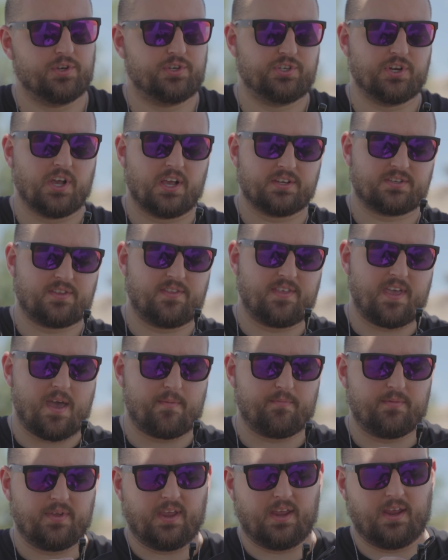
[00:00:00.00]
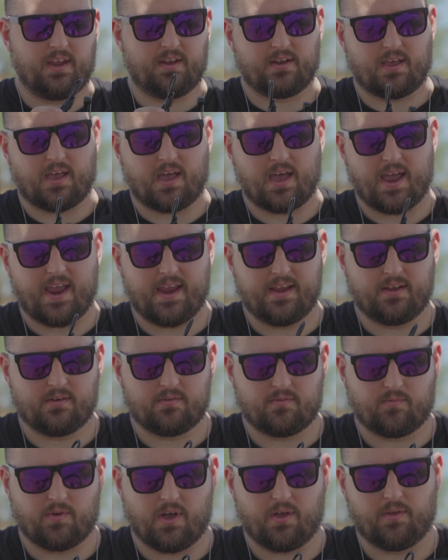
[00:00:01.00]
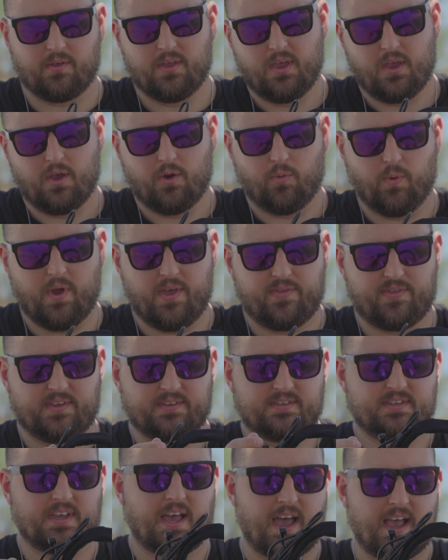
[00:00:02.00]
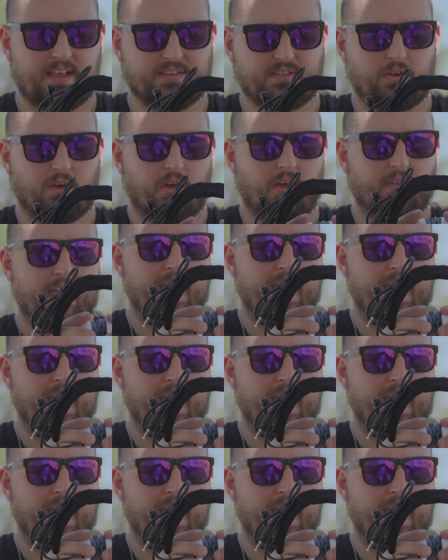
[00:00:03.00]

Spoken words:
adjust them in height, well, width and size and all